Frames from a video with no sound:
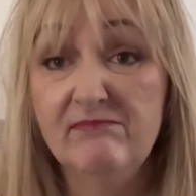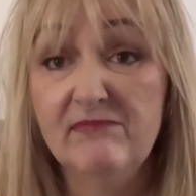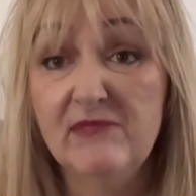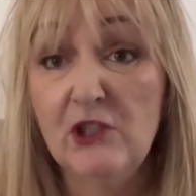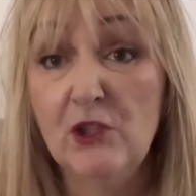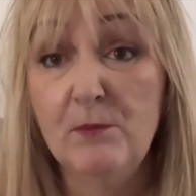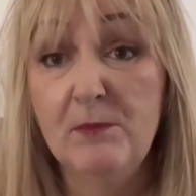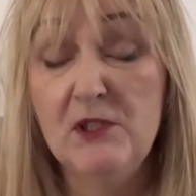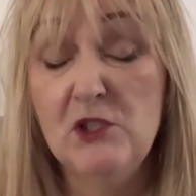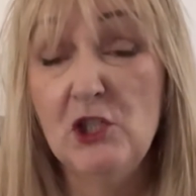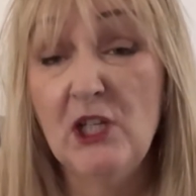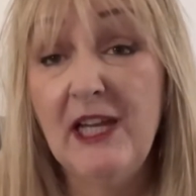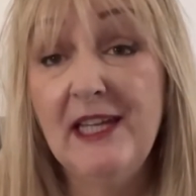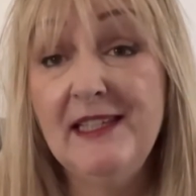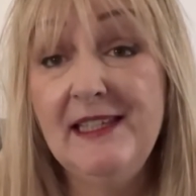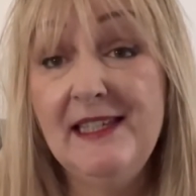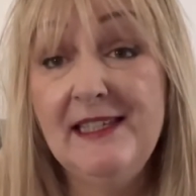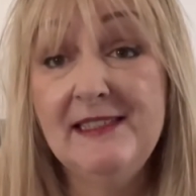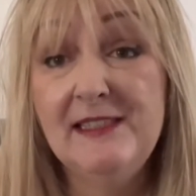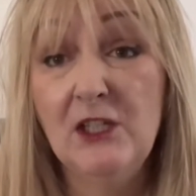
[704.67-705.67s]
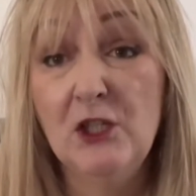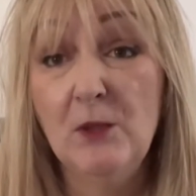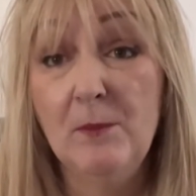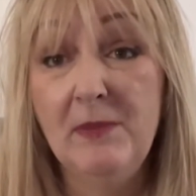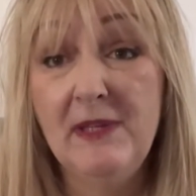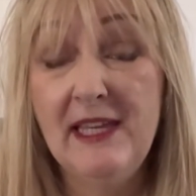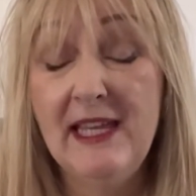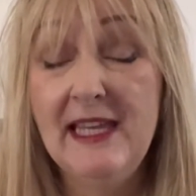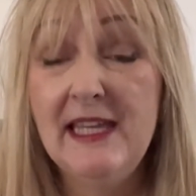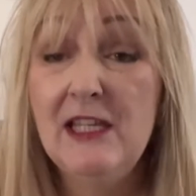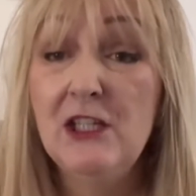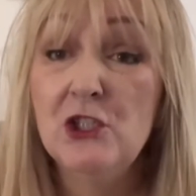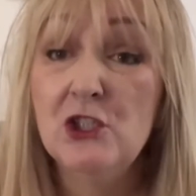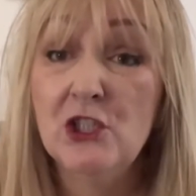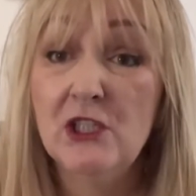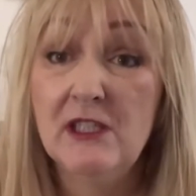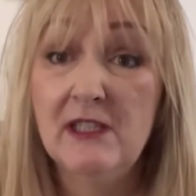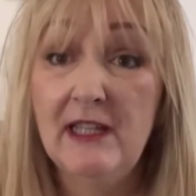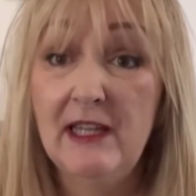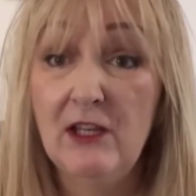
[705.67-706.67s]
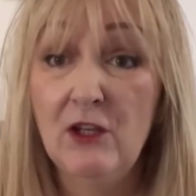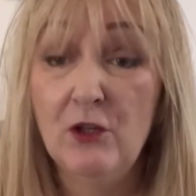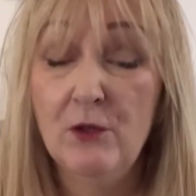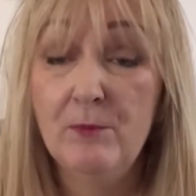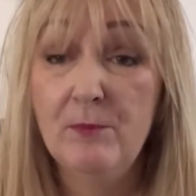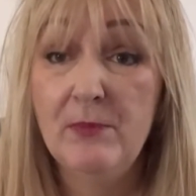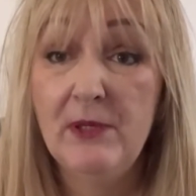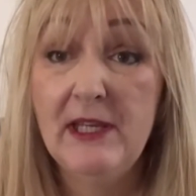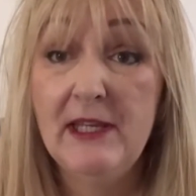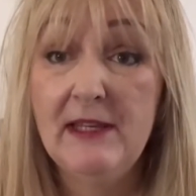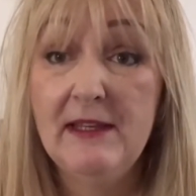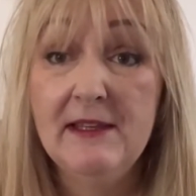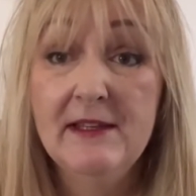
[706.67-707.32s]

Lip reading: could be Chinese, it could be Asian, it could be,